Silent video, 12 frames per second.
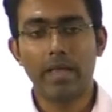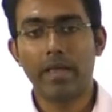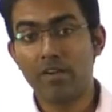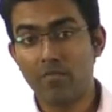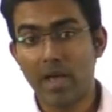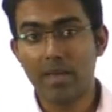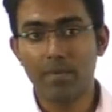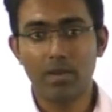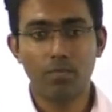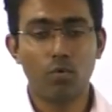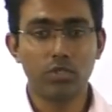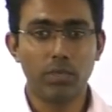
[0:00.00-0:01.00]

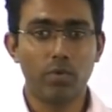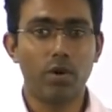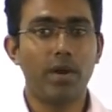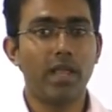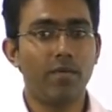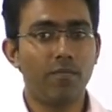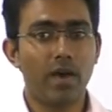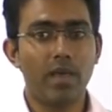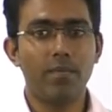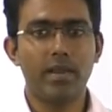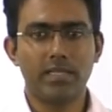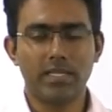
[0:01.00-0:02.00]
environment, most important about
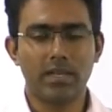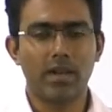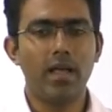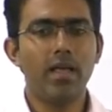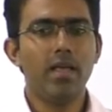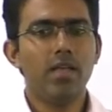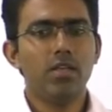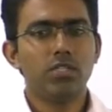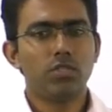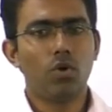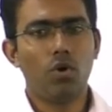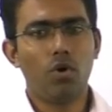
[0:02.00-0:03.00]
environment, etc.
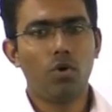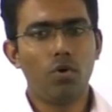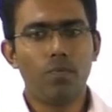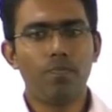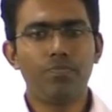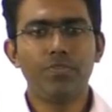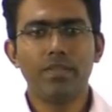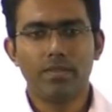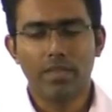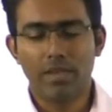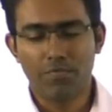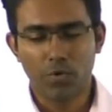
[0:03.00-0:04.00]
So,
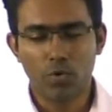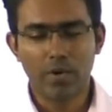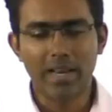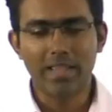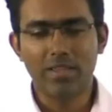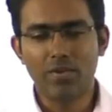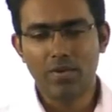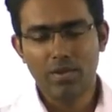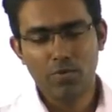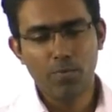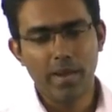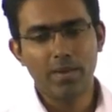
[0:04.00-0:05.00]
if you get it,
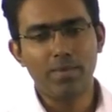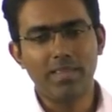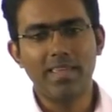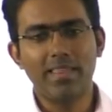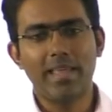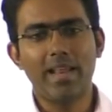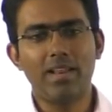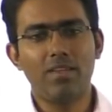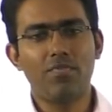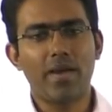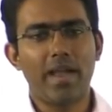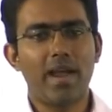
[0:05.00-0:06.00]
you might be thinking that
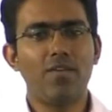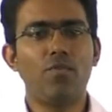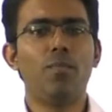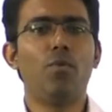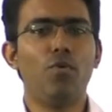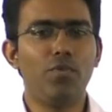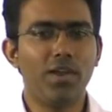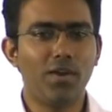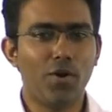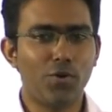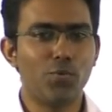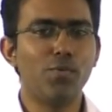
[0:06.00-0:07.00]
if I had one more week
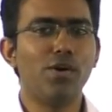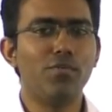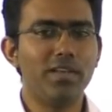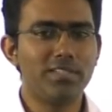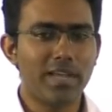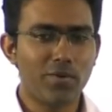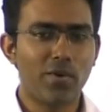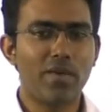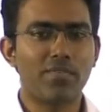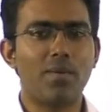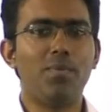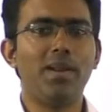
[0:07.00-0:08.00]
or two more weeks, I could
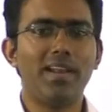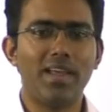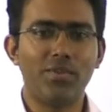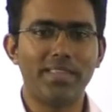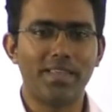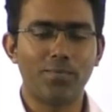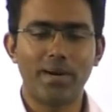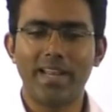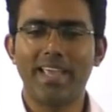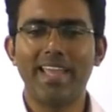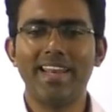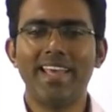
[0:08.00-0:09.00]
have completed everything. But
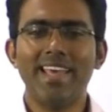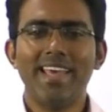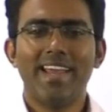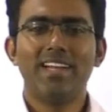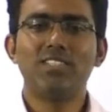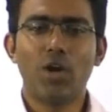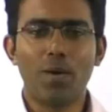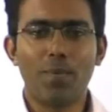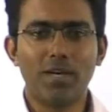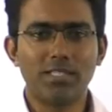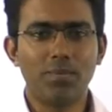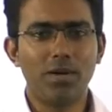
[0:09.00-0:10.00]
again, it is not
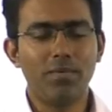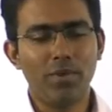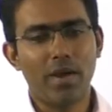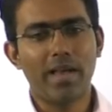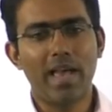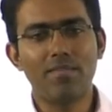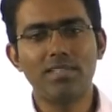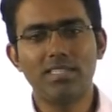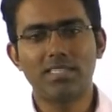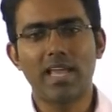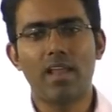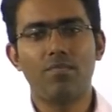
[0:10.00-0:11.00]
possible. You are having
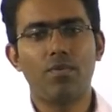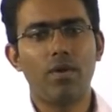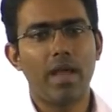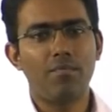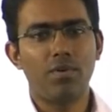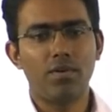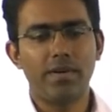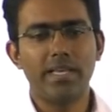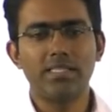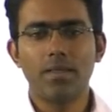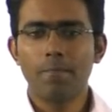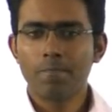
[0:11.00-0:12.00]
this handful of days.